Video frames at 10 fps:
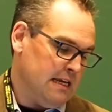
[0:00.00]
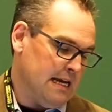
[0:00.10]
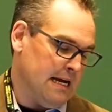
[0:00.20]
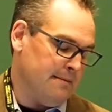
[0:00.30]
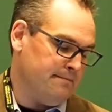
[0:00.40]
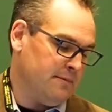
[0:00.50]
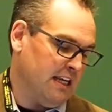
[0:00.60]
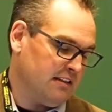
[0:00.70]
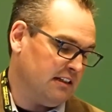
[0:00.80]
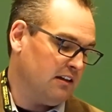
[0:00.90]

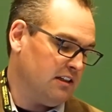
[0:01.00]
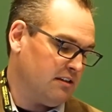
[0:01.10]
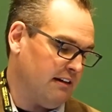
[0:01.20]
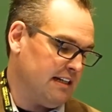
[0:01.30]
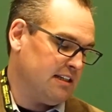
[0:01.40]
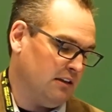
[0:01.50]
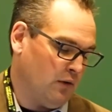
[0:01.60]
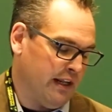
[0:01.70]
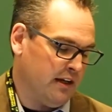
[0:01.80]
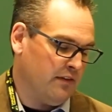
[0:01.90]
Douglas writes to
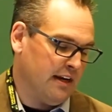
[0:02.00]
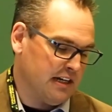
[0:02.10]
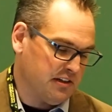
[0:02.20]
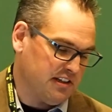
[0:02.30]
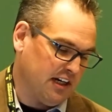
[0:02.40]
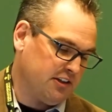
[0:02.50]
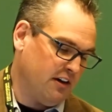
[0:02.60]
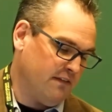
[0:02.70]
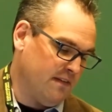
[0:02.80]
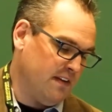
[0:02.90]
Lorne Ingle, the National
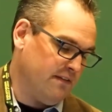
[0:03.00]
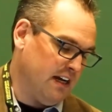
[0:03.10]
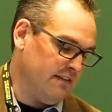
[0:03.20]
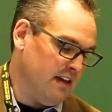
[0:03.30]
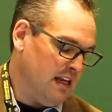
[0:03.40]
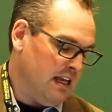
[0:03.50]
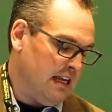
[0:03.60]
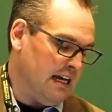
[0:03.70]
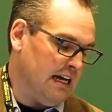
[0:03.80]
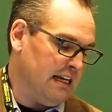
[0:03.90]
Secretary in 55,
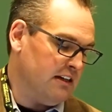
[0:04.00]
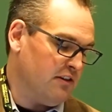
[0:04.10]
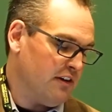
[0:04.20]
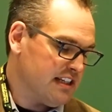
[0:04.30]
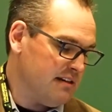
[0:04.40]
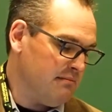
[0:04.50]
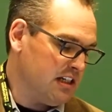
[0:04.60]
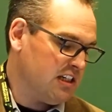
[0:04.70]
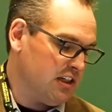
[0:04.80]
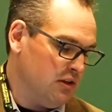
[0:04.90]
there isn't
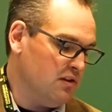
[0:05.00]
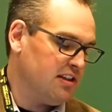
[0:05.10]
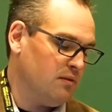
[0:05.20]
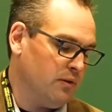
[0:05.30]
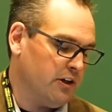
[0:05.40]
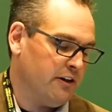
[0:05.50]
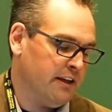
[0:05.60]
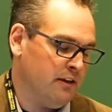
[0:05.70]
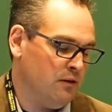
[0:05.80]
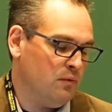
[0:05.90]
much use in
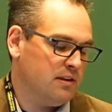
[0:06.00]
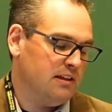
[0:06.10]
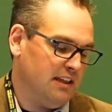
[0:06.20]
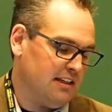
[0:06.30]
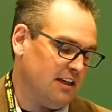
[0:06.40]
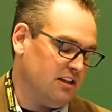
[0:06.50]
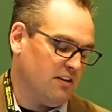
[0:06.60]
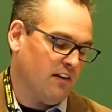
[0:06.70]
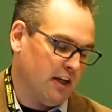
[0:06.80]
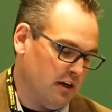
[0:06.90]
wearying you with the details
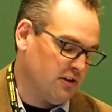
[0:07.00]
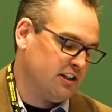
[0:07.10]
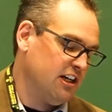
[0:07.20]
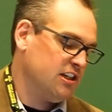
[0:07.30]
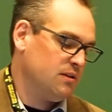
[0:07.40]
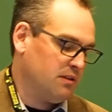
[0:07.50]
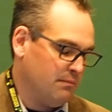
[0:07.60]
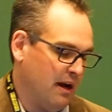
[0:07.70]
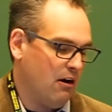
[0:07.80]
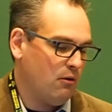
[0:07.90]
of our negotiations with
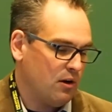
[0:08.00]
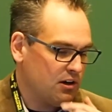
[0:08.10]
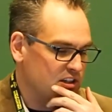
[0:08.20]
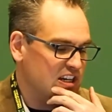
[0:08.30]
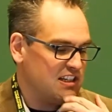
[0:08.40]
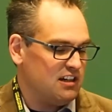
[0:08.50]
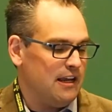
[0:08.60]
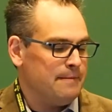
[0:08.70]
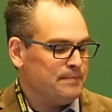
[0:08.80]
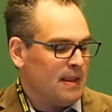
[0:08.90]
the power workers.
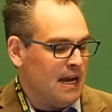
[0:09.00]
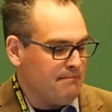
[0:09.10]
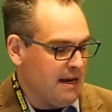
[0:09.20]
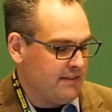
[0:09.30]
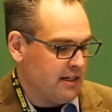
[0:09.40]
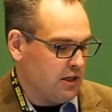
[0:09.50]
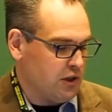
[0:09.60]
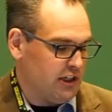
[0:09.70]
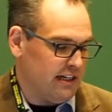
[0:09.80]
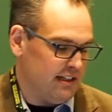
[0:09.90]
Yesterday, I met the
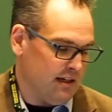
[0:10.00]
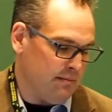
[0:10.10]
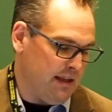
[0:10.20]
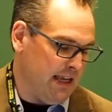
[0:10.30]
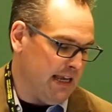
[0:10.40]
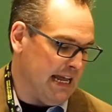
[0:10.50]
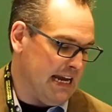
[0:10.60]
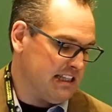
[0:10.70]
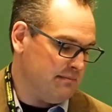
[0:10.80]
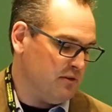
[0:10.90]
negotiating committee and
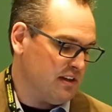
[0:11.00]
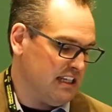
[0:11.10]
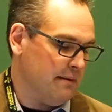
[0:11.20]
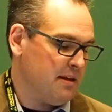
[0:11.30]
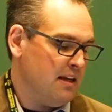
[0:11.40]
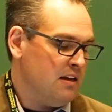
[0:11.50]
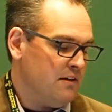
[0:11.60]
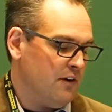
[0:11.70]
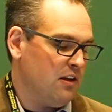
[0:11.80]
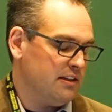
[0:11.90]
asked them to accept
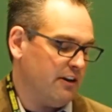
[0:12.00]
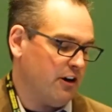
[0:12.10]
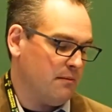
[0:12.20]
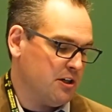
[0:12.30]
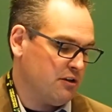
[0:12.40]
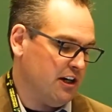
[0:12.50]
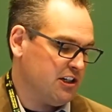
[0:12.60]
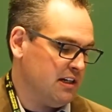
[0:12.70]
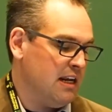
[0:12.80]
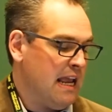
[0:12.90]
voluntary
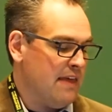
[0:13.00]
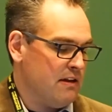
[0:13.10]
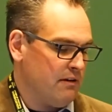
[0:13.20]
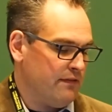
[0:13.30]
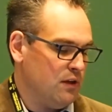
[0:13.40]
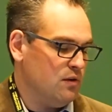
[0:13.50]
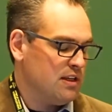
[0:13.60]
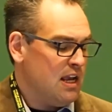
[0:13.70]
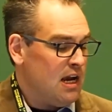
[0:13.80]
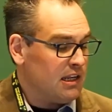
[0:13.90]
arbitration, and they
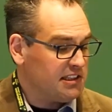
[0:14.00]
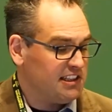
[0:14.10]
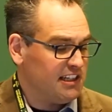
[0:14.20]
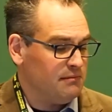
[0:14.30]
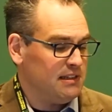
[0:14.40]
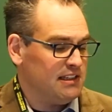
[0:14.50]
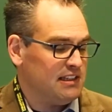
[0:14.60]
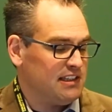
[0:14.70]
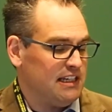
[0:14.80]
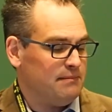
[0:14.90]
refused. Unless a settlement is
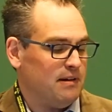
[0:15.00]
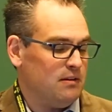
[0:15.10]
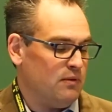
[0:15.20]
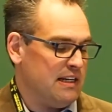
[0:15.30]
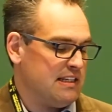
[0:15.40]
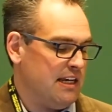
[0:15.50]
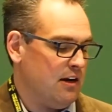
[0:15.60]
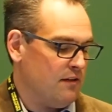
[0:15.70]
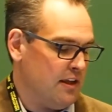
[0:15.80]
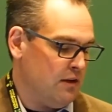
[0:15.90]
in sight by the
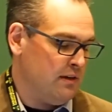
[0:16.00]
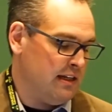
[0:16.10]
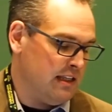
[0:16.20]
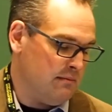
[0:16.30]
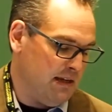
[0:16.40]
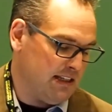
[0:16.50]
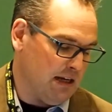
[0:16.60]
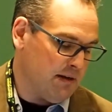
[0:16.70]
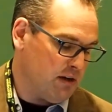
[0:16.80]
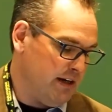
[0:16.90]
Wednesday, or the union in the
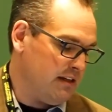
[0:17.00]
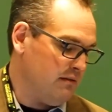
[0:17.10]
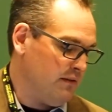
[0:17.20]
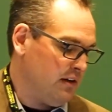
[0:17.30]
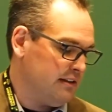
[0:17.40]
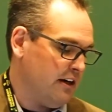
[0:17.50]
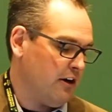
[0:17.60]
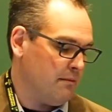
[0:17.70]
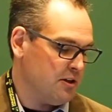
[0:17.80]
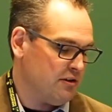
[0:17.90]
meantime agree to a
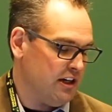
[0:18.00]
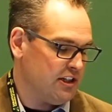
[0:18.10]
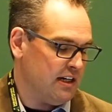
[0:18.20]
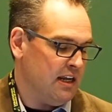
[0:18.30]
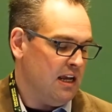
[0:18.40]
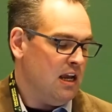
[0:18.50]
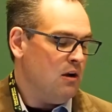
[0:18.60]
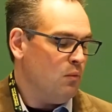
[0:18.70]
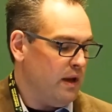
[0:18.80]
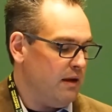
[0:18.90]
voluntary arbitration,
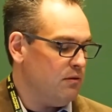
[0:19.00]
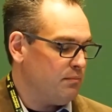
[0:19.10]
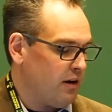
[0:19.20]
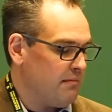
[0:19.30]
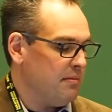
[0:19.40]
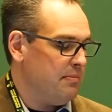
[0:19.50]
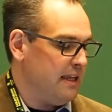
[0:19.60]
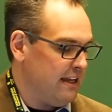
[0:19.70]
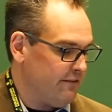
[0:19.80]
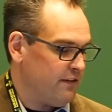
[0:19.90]
we will
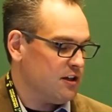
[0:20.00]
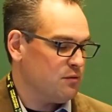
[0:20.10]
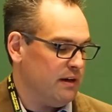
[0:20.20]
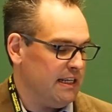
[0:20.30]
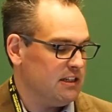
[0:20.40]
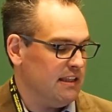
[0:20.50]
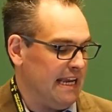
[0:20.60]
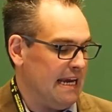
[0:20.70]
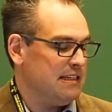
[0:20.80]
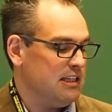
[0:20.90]
probably give first reading to
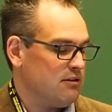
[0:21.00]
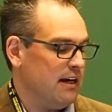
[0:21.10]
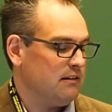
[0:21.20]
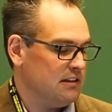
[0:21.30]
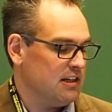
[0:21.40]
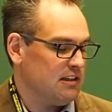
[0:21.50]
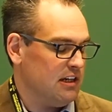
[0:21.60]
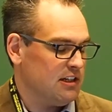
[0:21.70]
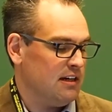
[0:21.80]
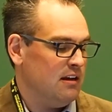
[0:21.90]
the anti-strike
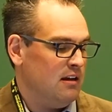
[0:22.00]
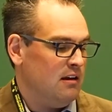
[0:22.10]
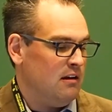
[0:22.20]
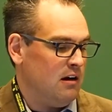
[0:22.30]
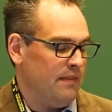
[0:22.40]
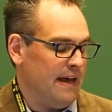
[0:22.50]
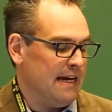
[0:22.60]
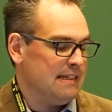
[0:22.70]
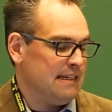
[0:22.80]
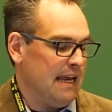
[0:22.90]
legislation on
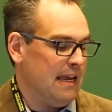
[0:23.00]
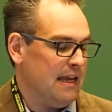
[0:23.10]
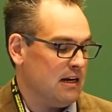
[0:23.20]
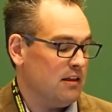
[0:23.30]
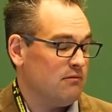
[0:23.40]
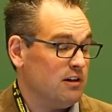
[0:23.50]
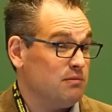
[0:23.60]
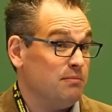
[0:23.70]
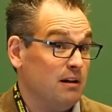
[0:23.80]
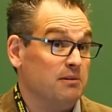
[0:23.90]
that day. In other
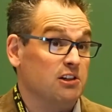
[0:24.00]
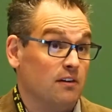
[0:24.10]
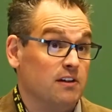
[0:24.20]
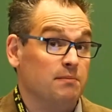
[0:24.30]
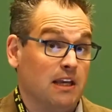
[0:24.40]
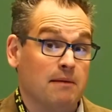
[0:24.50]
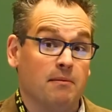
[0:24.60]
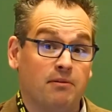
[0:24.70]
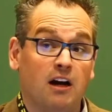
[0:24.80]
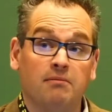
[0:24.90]
words, when public servants became
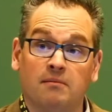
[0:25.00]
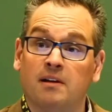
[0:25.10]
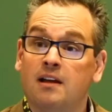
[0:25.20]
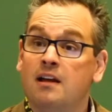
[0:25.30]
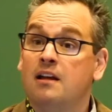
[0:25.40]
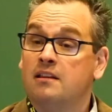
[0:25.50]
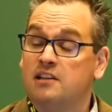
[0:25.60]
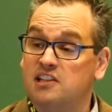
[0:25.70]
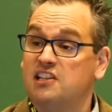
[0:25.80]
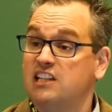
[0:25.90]
a problem,
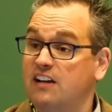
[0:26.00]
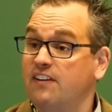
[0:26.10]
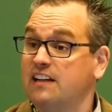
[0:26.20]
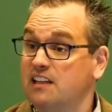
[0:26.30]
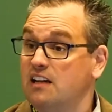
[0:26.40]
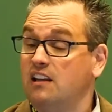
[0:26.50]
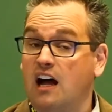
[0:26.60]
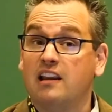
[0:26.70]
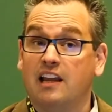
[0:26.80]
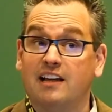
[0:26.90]
the CCF acted a
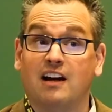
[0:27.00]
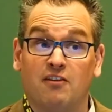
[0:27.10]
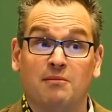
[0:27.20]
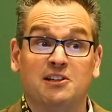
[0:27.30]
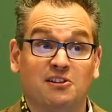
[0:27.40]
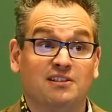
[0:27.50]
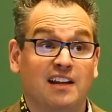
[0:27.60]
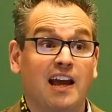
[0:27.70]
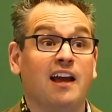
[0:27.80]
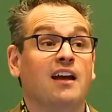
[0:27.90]
lot like governments do
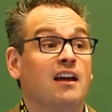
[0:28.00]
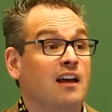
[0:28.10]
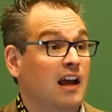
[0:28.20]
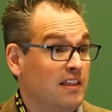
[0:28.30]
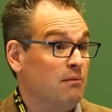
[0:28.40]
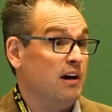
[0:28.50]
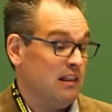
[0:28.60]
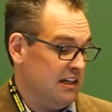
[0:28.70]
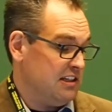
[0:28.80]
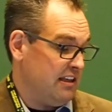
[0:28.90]
today, and they were going
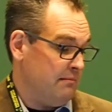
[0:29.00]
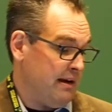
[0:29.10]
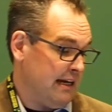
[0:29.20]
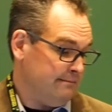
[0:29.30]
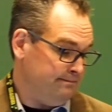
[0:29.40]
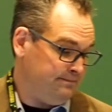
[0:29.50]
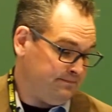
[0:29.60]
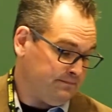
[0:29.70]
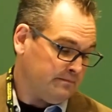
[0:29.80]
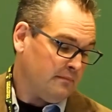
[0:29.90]
to legislate it back.
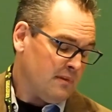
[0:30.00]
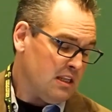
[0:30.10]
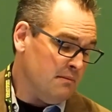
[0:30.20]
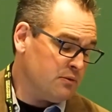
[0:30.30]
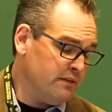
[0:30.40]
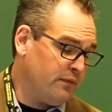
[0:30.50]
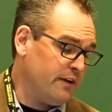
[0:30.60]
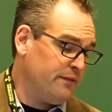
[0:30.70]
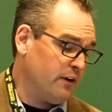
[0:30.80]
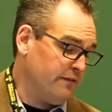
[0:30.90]
Between
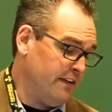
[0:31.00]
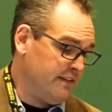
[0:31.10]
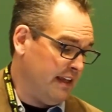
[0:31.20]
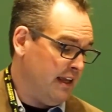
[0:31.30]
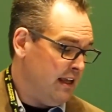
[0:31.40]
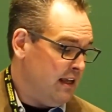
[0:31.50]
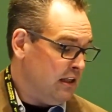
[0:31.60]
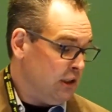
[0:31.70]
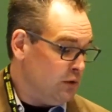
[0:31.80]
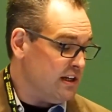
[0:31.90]
44 and 50,
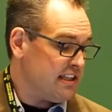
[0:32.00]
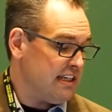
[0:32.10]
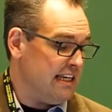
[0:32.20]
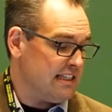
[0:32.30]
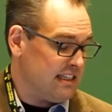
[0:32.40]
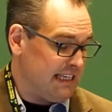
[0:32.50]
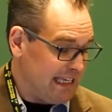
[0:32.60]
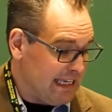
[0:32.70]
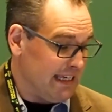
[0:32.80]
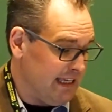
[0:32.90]
Lewis is
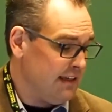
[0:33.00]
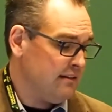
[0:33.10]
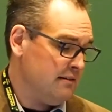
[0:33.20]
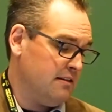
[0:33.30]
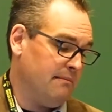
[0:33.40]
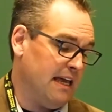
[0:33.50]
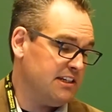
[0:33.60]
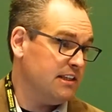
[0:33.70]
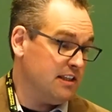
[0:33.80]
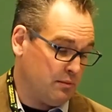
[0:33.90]
key to
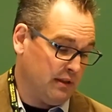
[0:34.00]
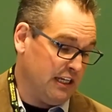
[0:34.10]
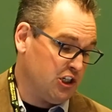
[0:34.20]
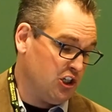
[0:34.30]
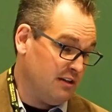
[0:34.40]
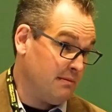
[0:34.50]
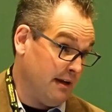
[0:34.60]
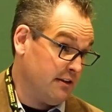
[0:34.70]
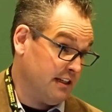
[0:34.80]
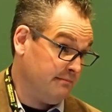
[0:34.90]
managing this relationship. Am
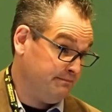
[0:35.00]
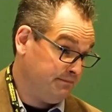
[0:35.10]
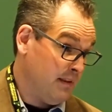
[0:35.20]
I out of time?